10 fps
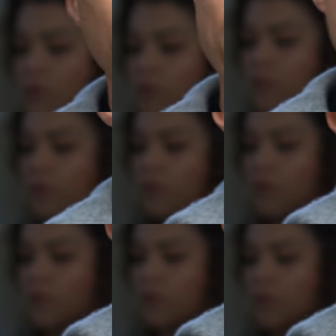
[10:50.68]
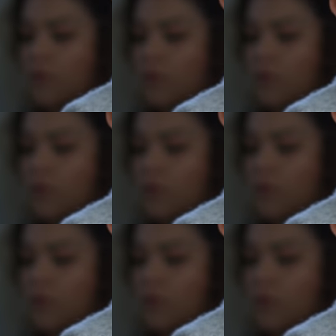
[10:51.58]

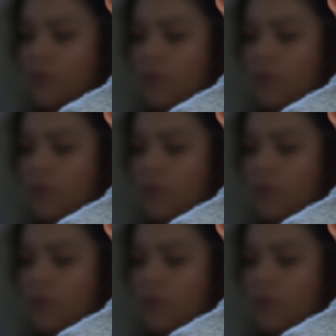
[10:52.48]
(not speaking)